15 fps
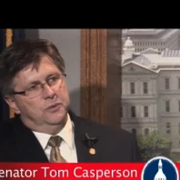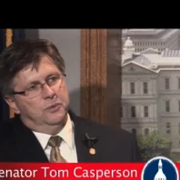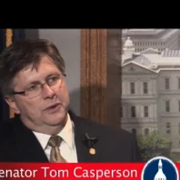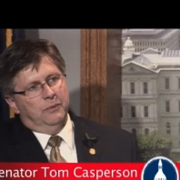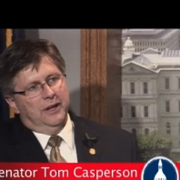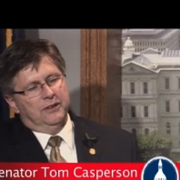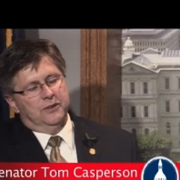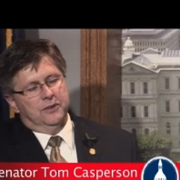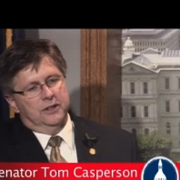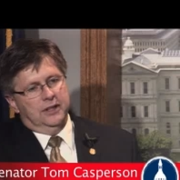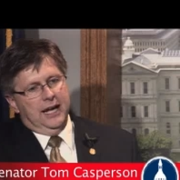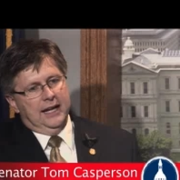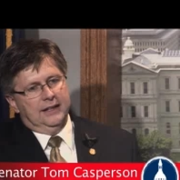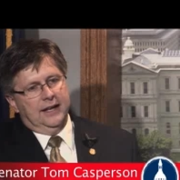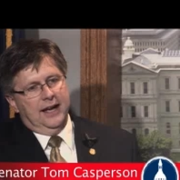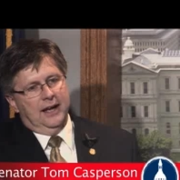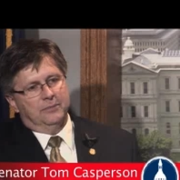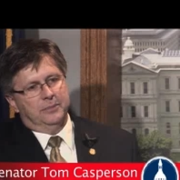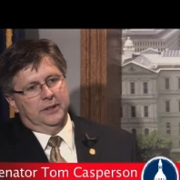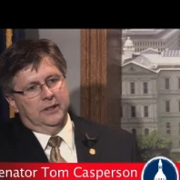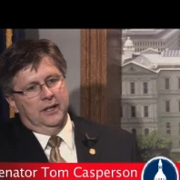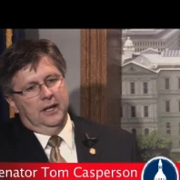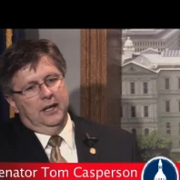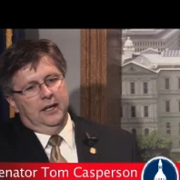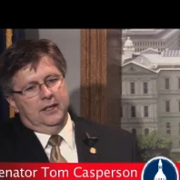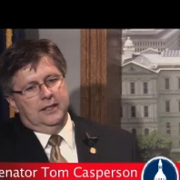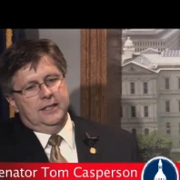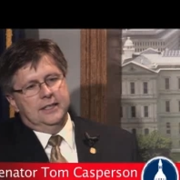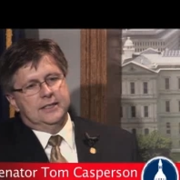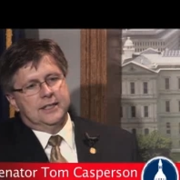We went through the land cap, but
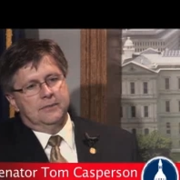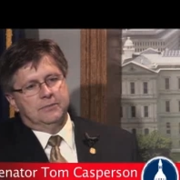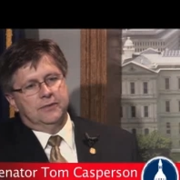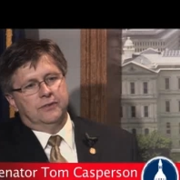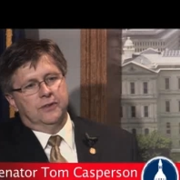you did something